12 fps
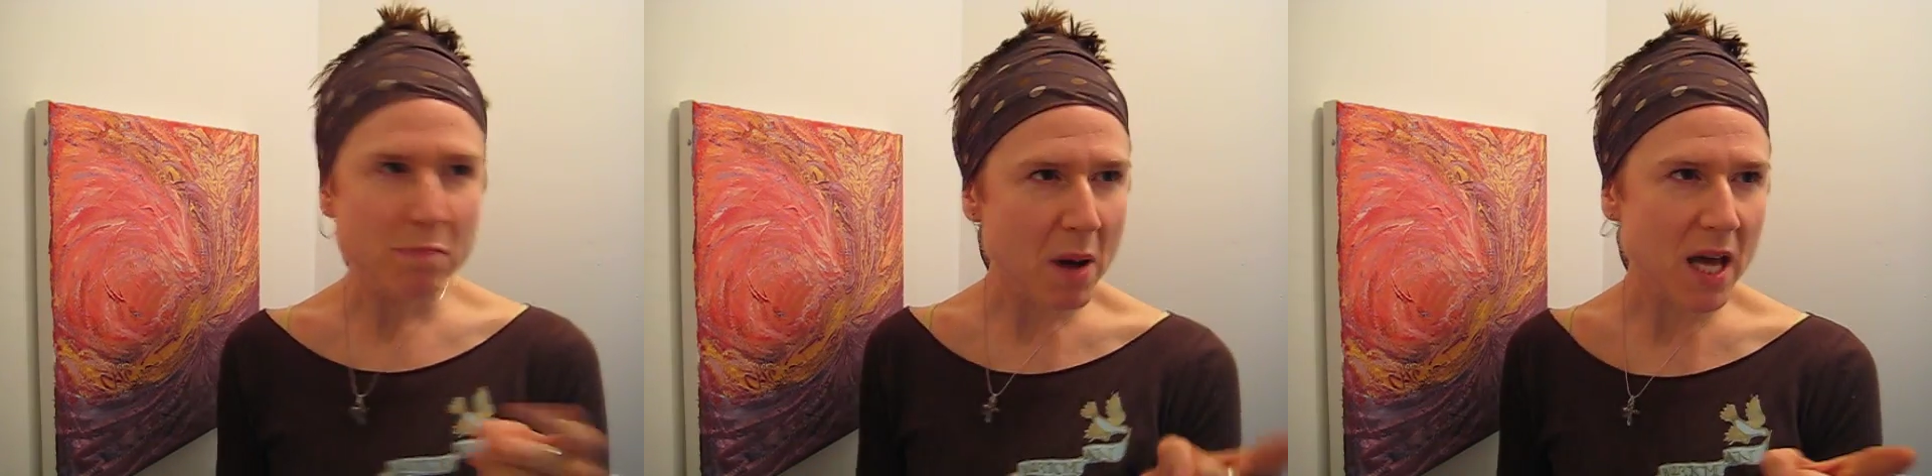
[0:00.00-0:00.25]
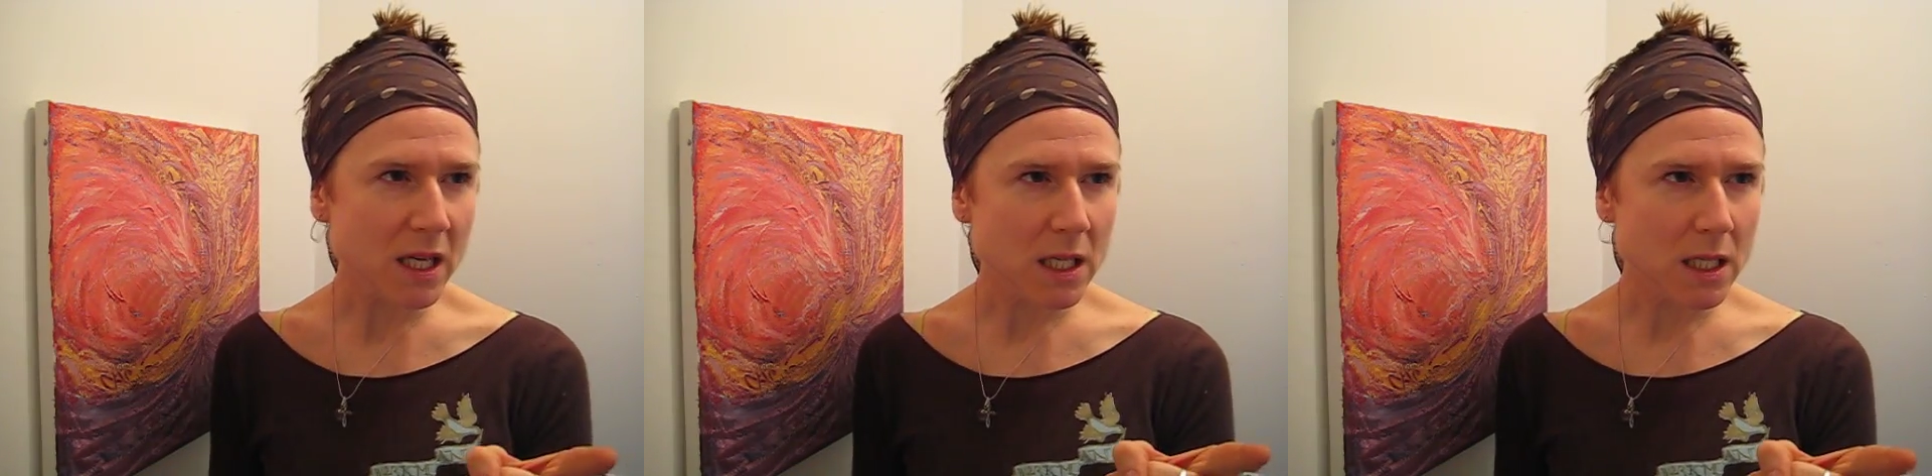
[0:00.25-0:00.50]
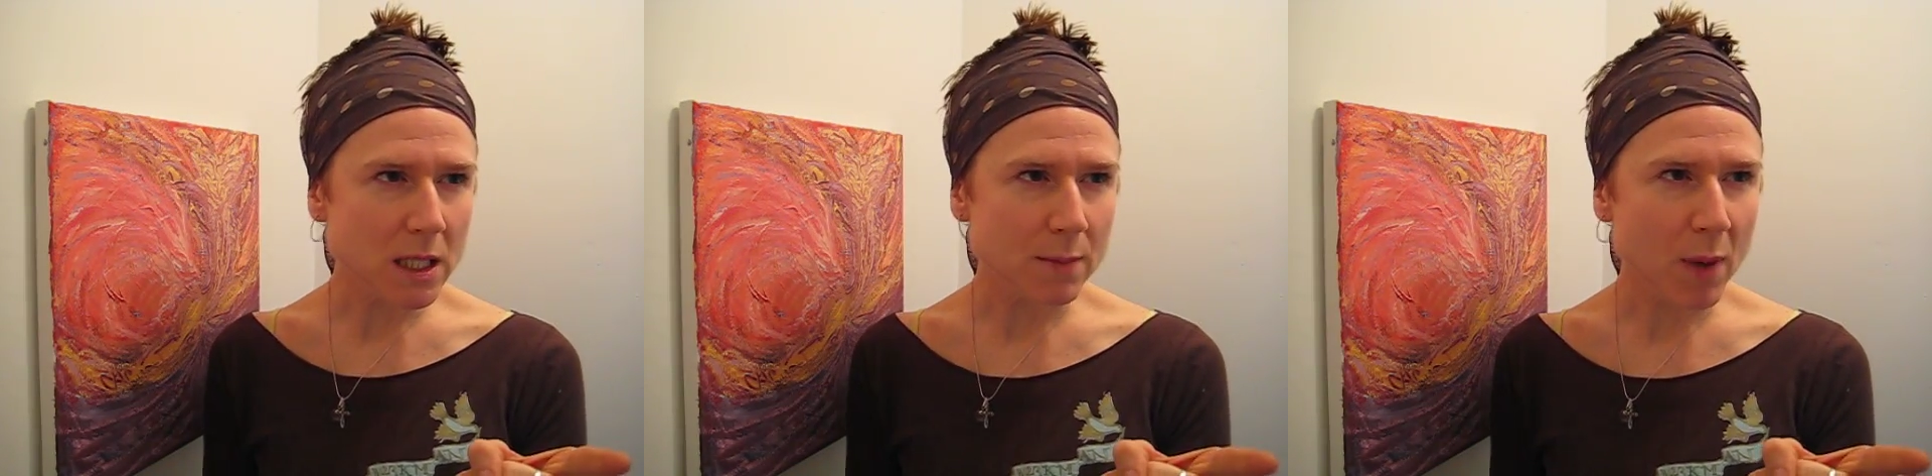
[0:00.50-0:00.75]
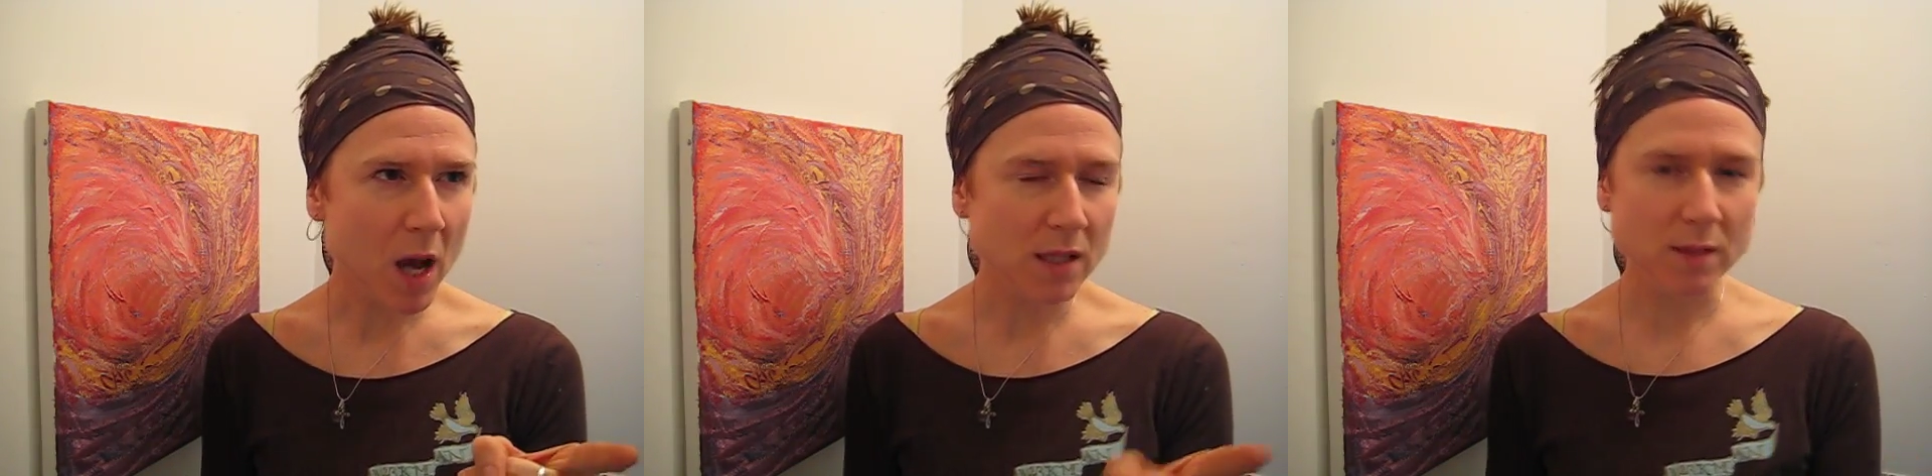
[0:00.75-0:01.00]
But it's
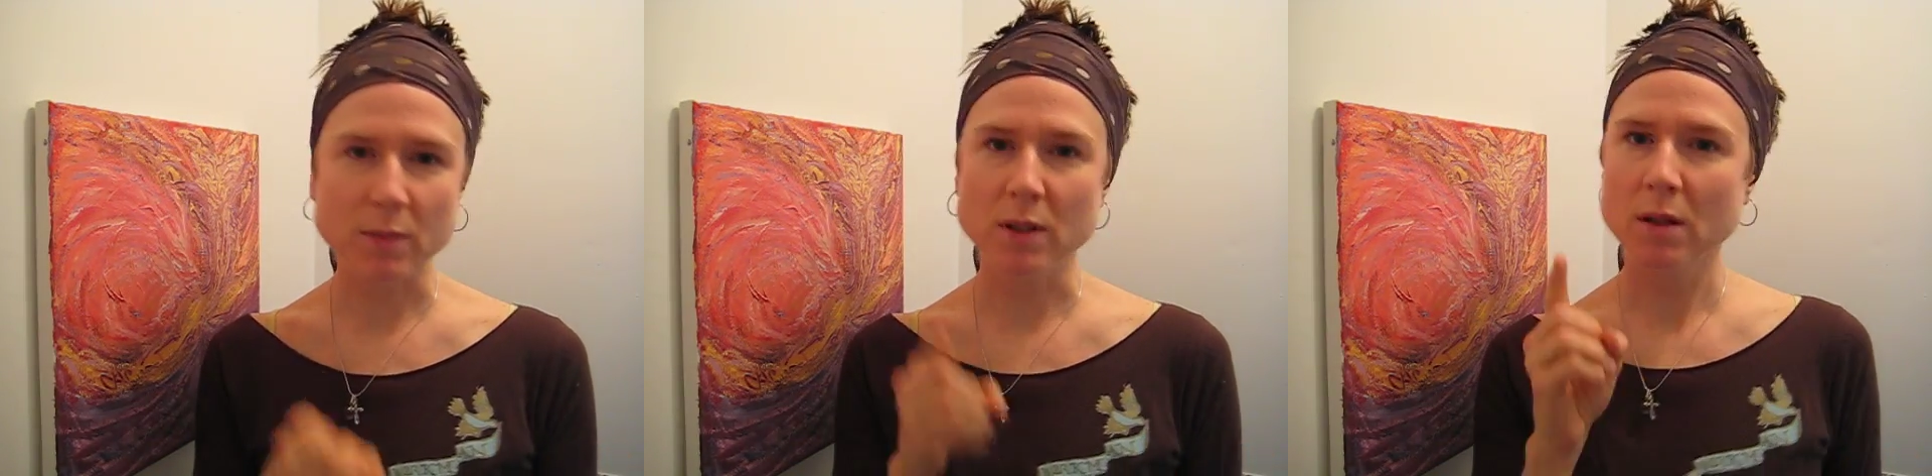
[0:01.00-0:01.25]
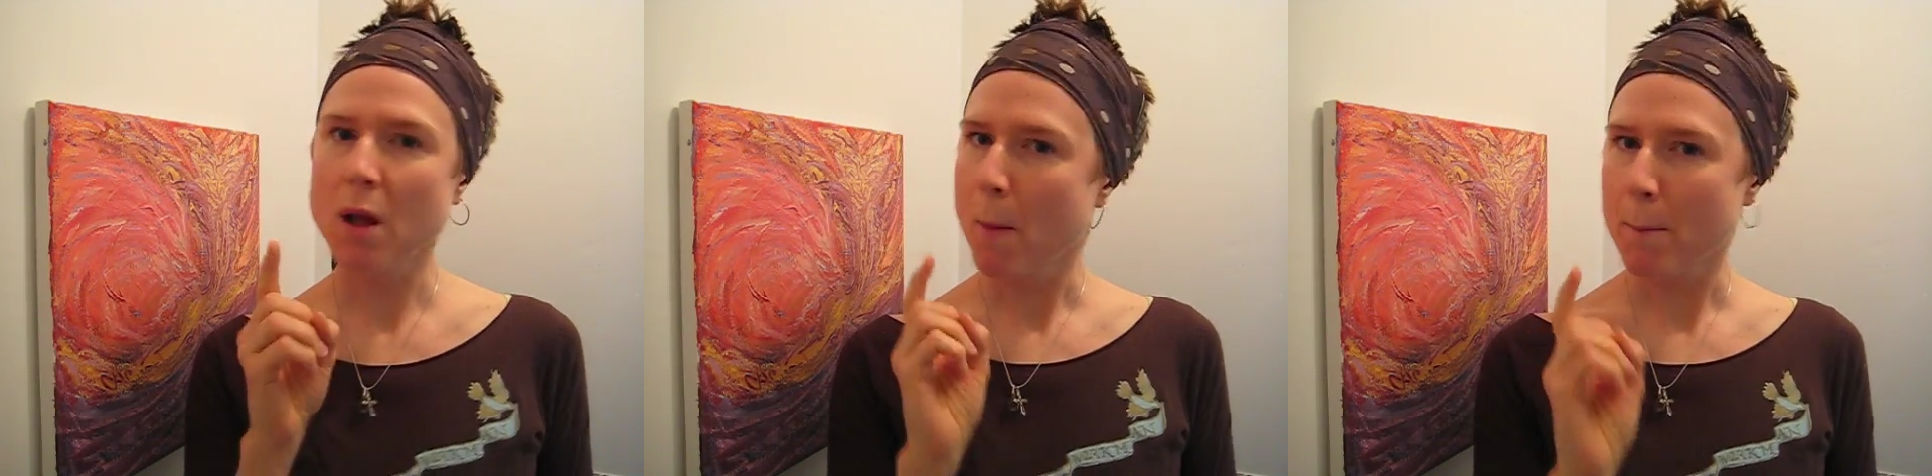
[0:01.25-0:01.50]
impossible.